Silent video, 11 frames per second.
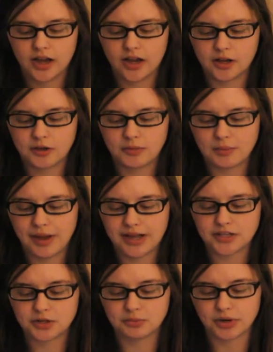A
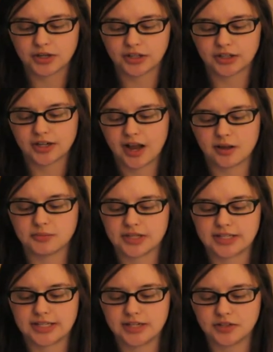master burglar comes
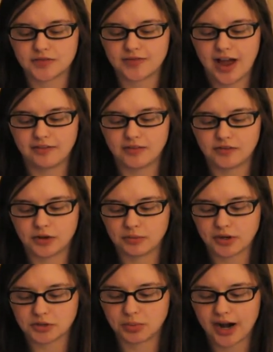and steals 5 of your
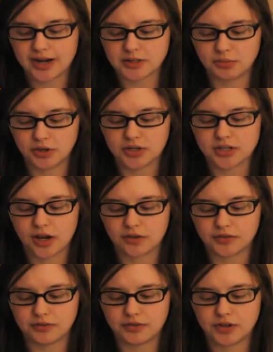most prized books
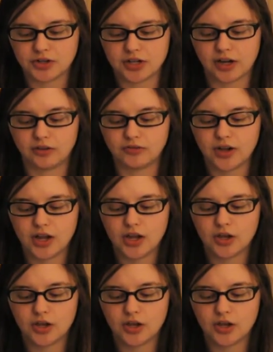off of your shelf.